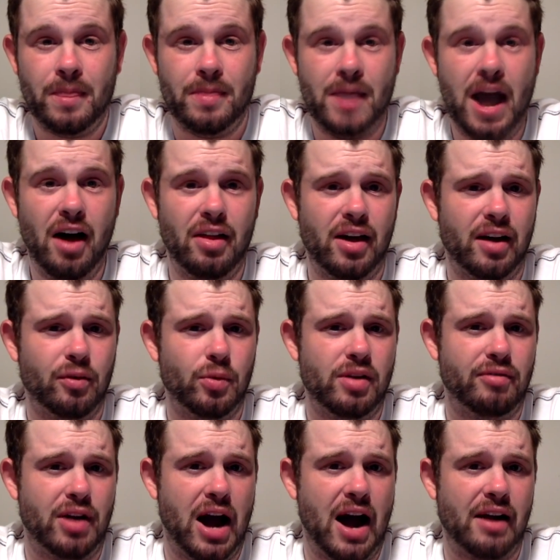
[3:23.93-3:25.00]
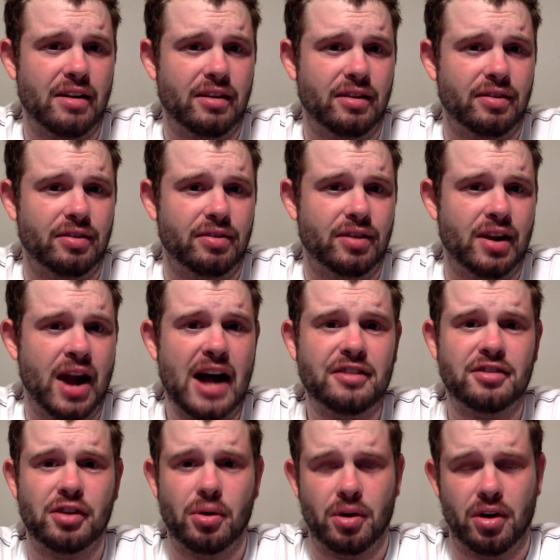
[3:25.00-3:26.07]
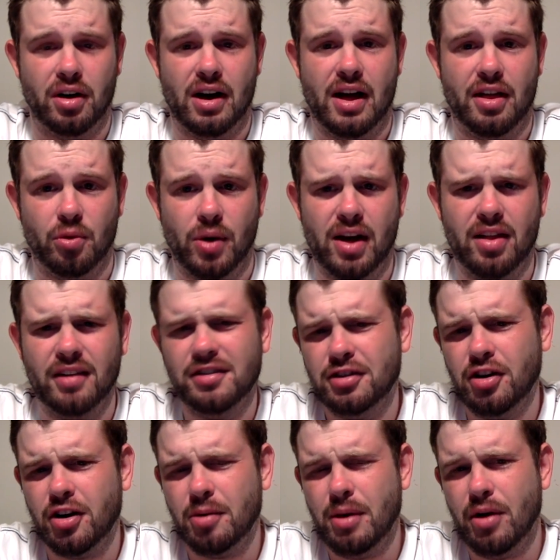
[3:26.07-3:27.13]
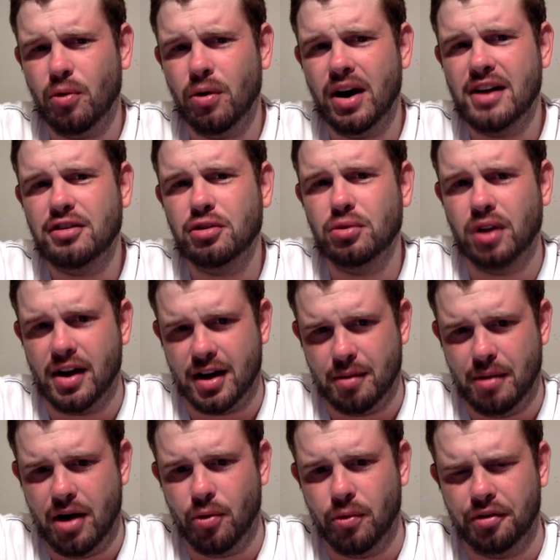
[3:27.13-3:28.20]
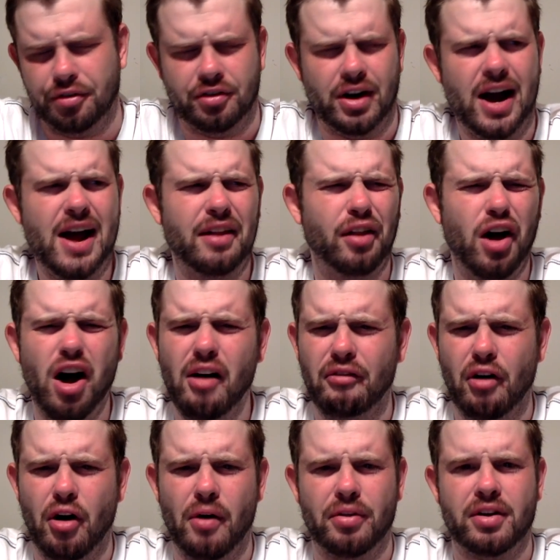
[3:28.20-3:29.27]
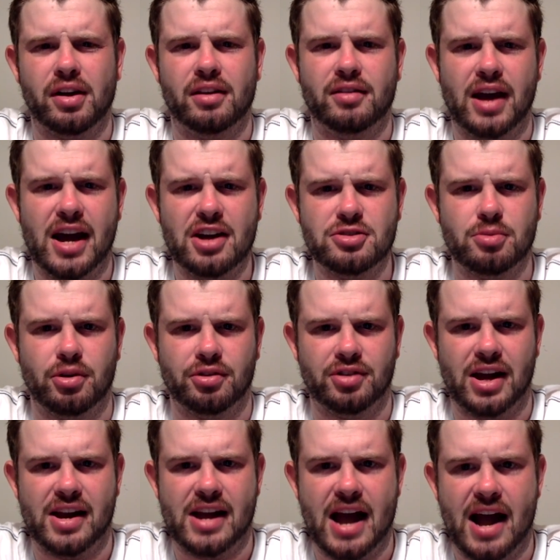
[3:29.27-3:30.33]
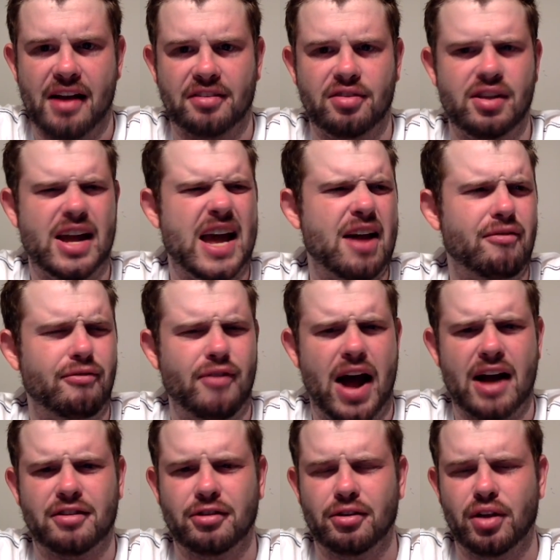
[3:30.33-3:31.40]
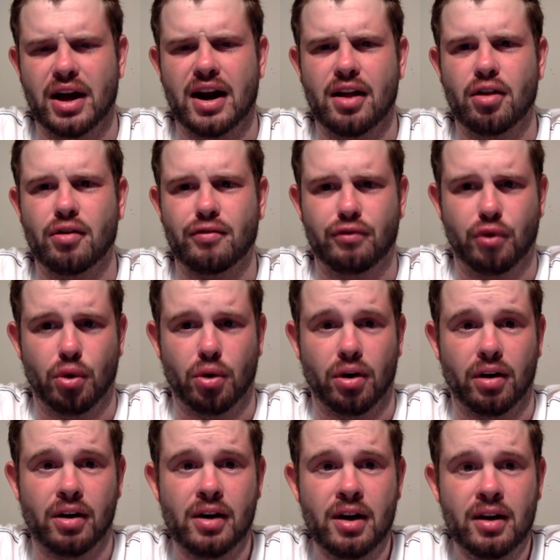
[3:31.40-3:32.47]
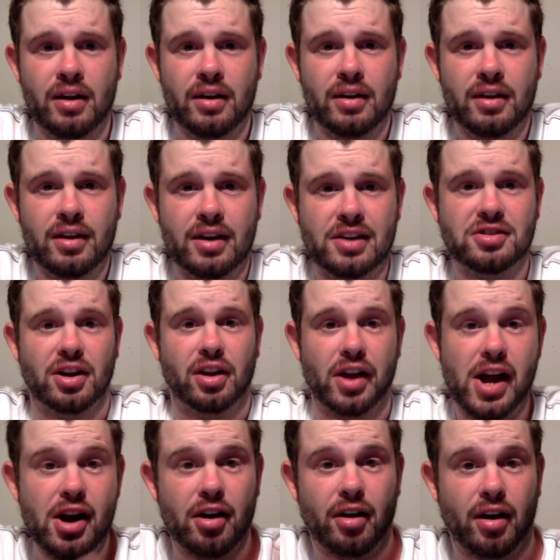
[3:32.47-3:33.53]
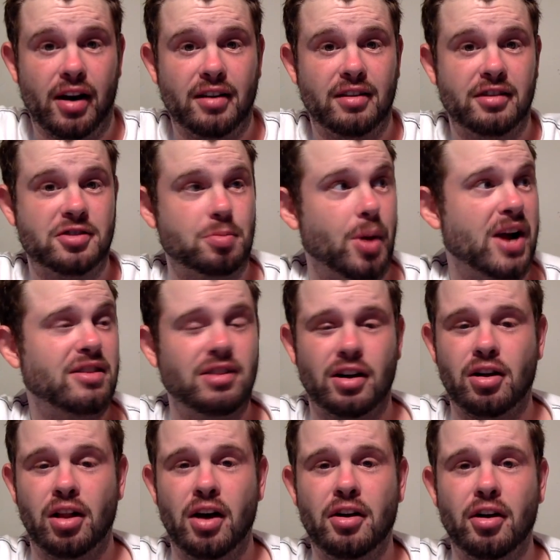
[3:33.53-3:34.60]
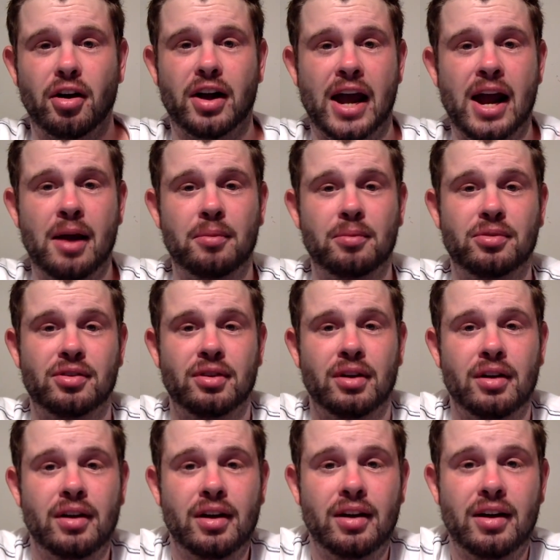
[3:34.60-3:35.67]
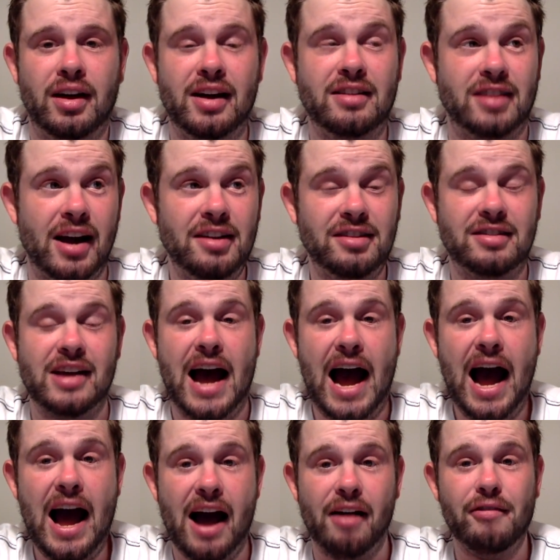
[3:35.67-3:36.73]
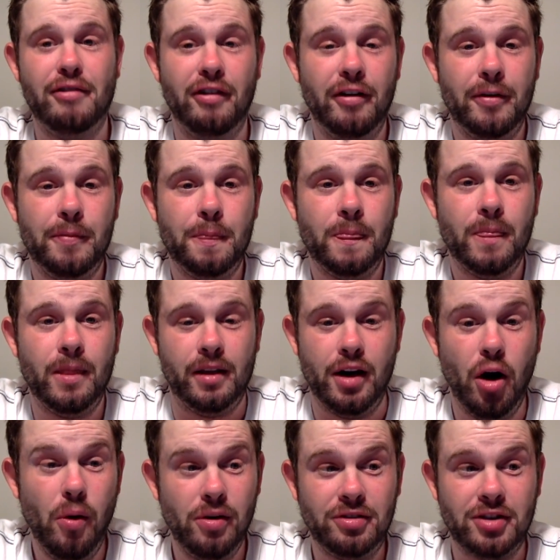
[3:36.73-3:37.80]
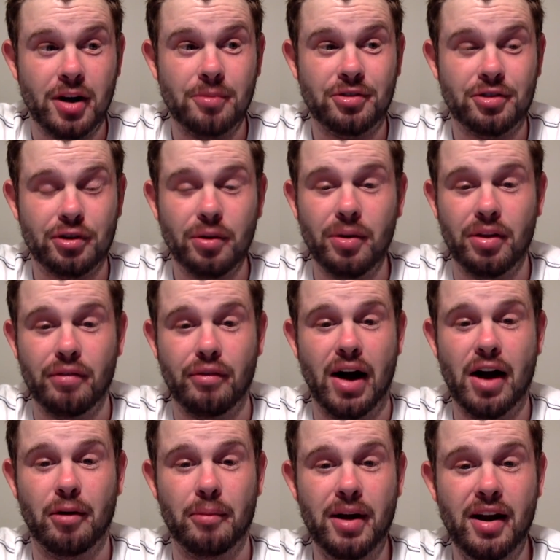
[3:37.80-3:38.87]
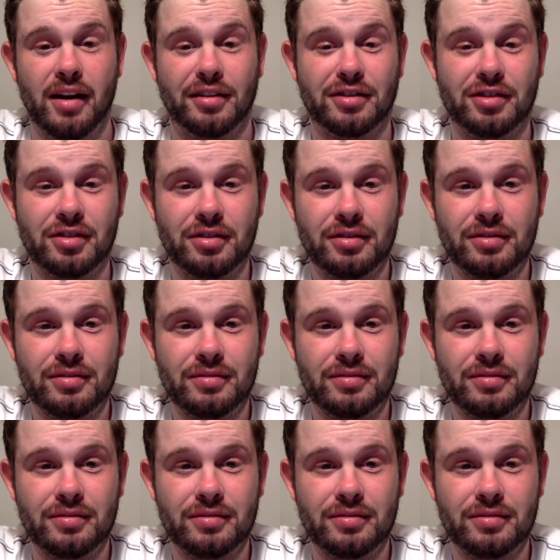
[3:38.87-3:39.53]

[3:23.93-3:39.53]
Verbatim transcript: Now that we've gotten the not so good out of the way, let's talk about what I do like about Wilson. I love all the intangibles that he has, the it factor that I look for. He's a leader, and despite the clunker games he tends to have, he always comes through in the final minutes.